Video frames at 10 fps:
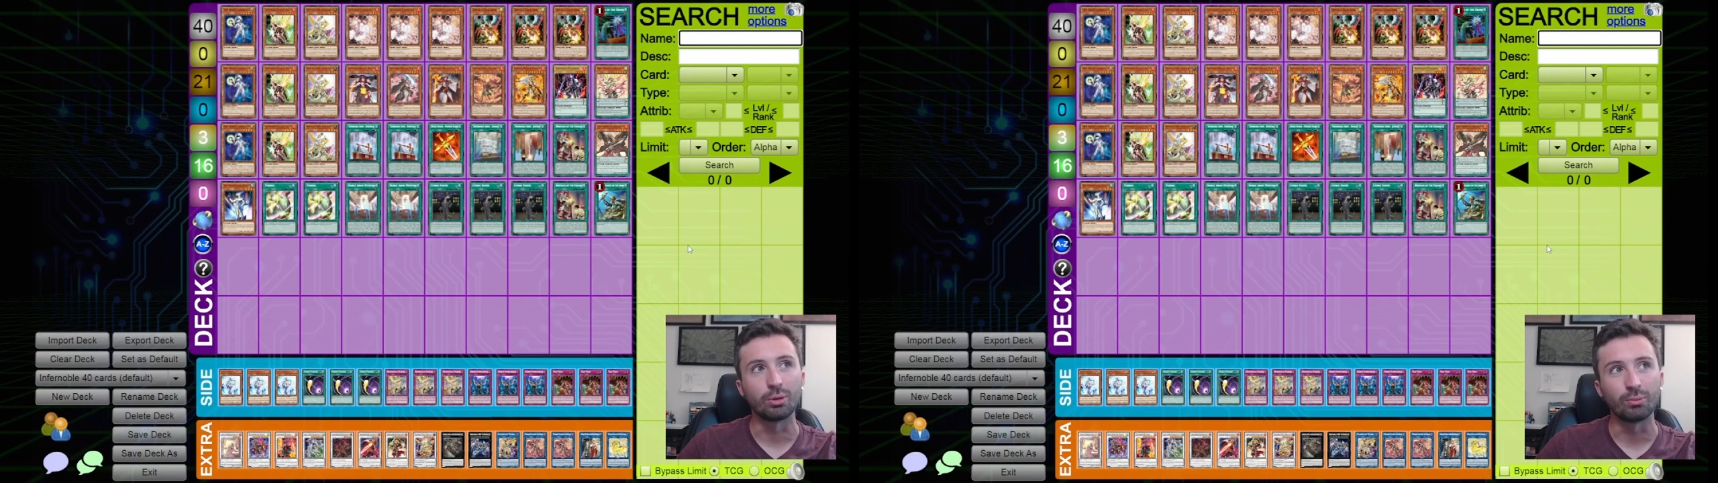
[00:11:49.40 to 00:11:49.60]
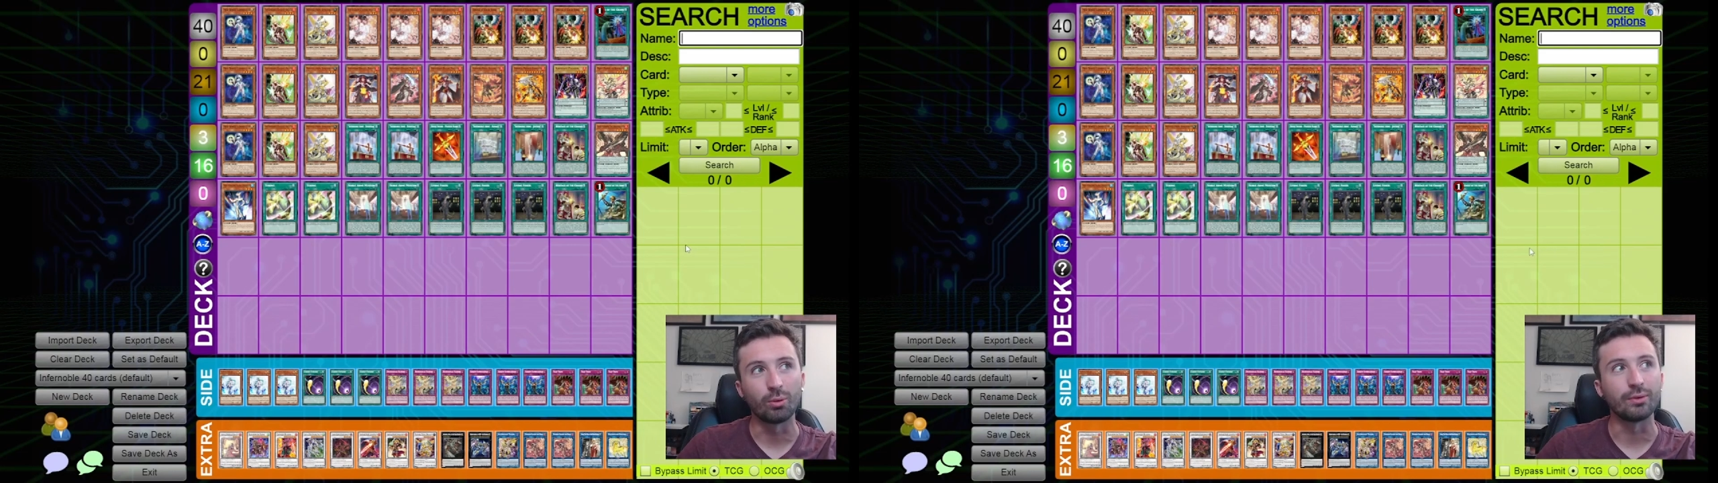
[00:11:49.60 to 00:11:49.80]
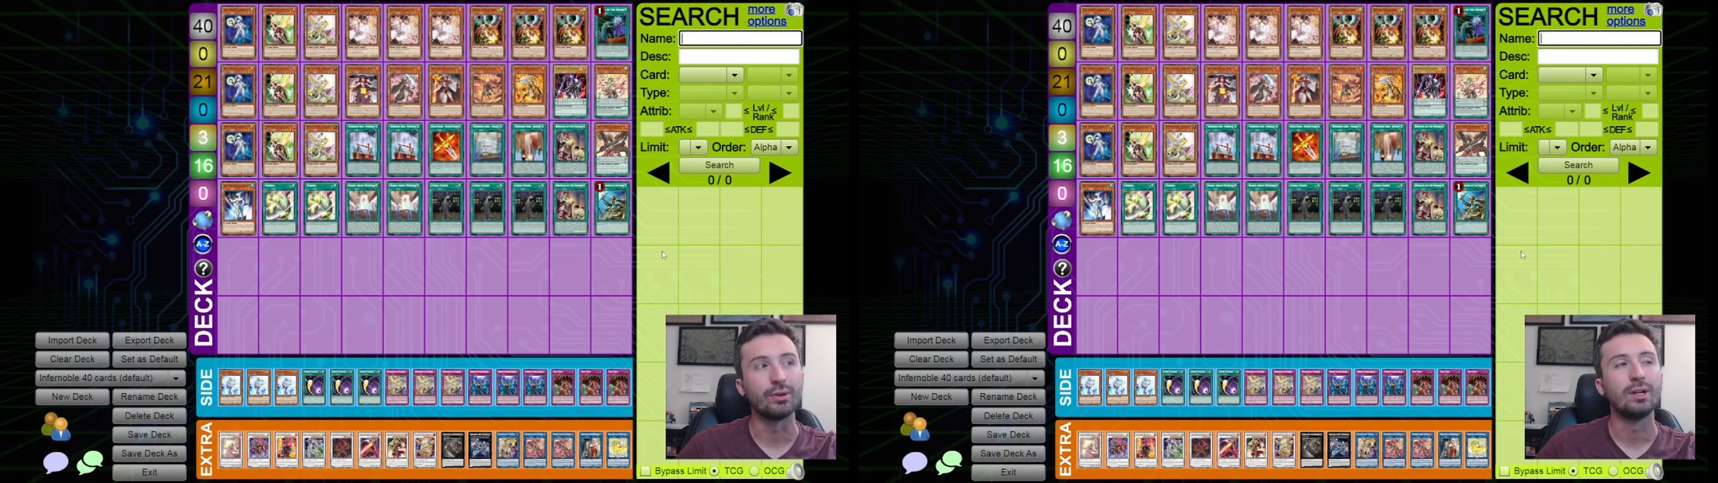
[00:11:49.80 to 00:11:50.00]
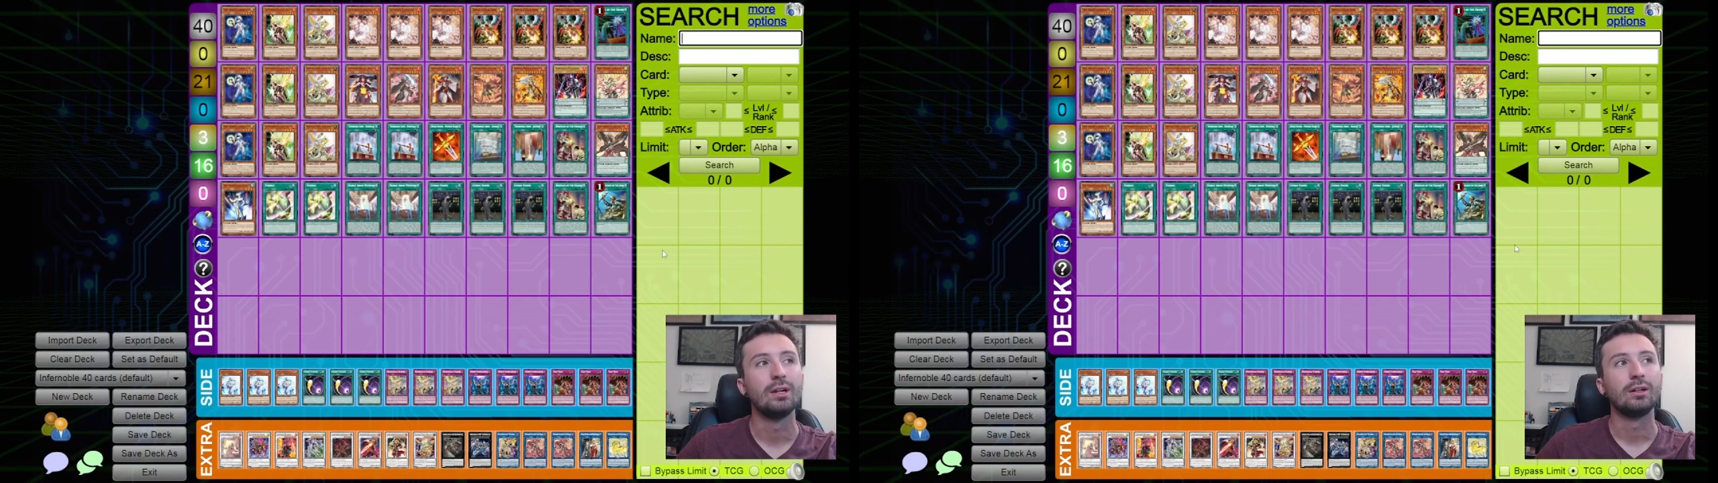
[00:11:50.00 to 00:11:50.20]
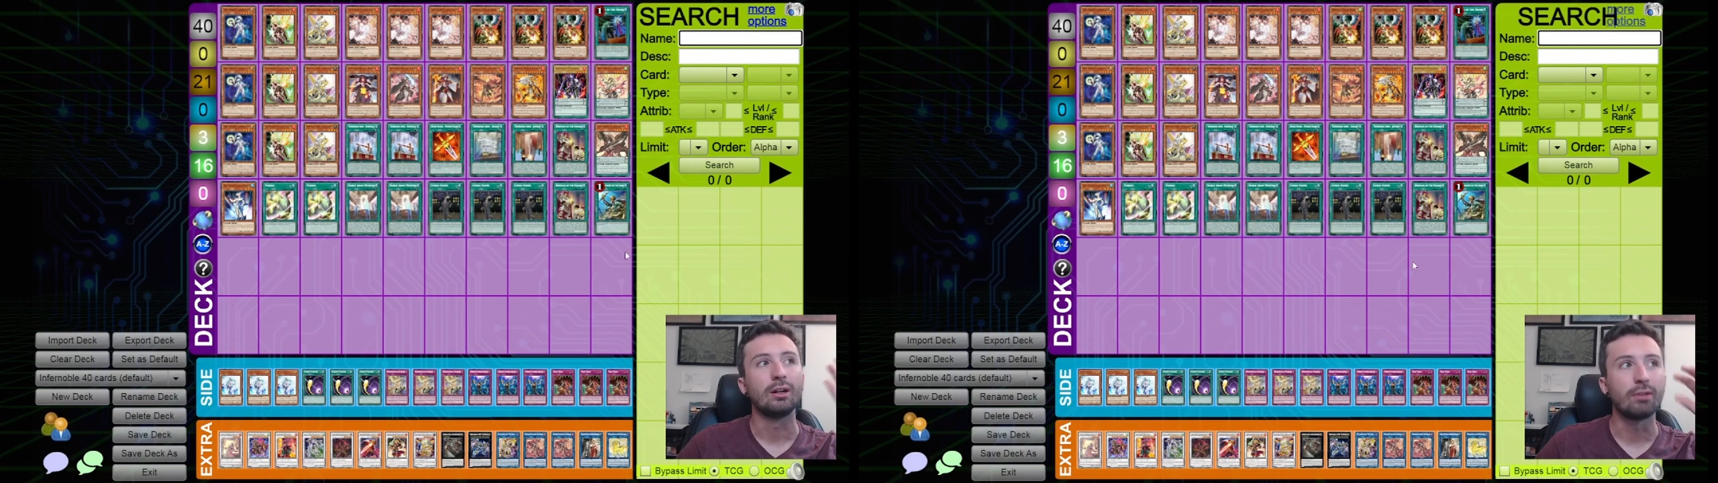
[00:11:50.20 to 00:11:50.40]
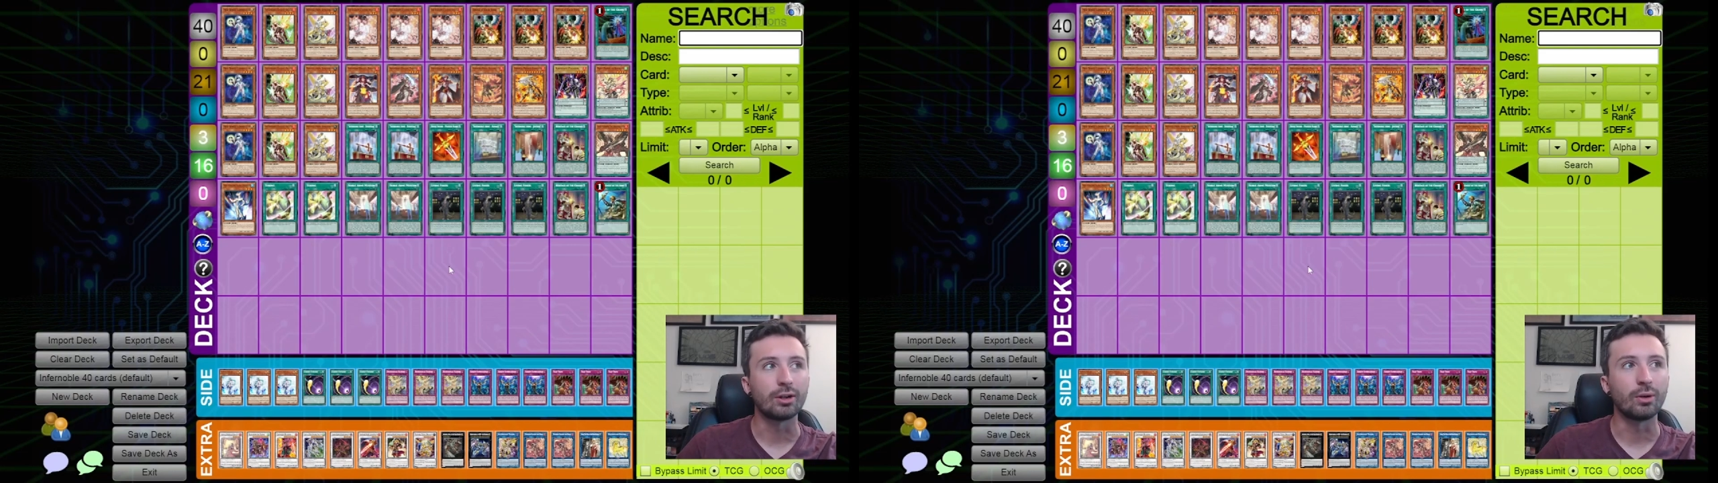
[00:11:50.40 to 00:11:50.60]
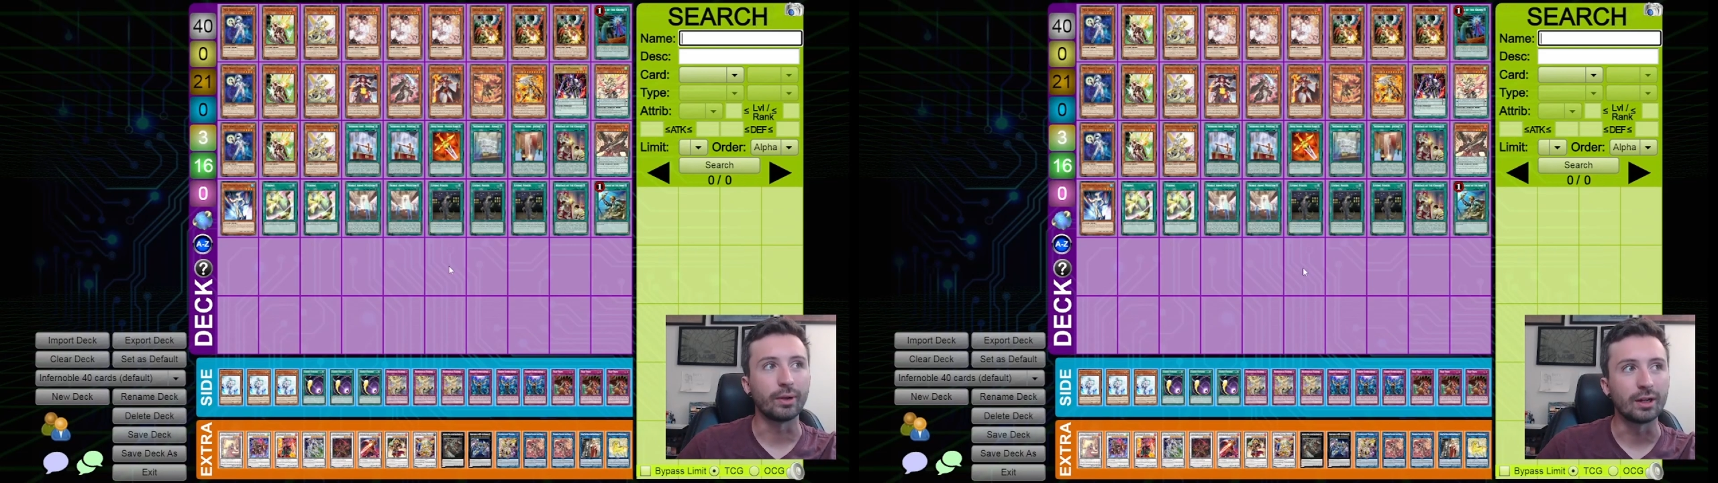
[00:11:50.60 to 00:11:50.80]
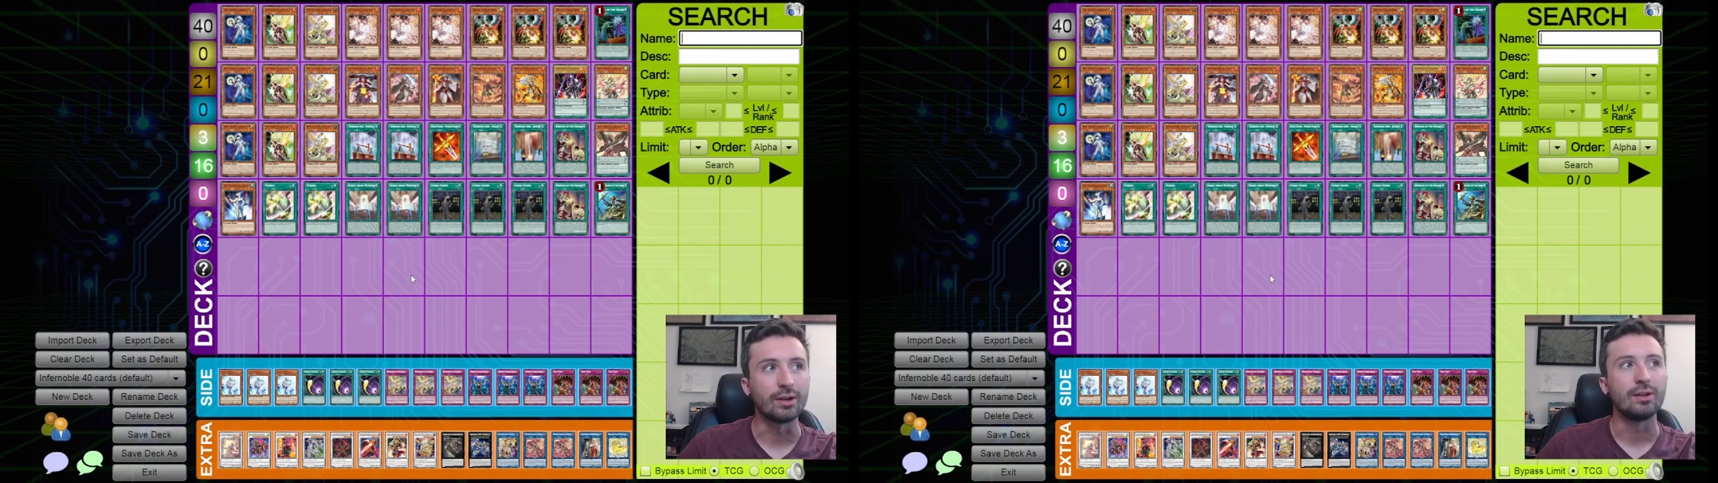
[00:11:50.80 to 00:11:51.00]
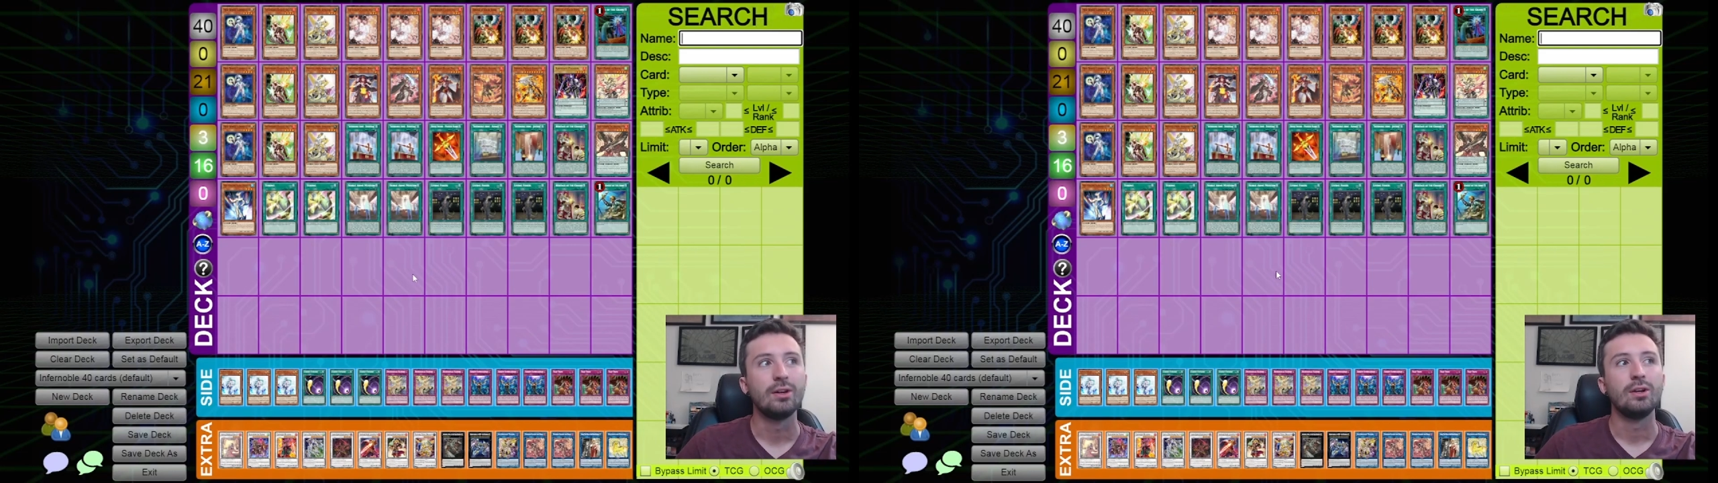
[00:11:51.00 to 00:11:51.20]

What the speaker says: important, a lot going on.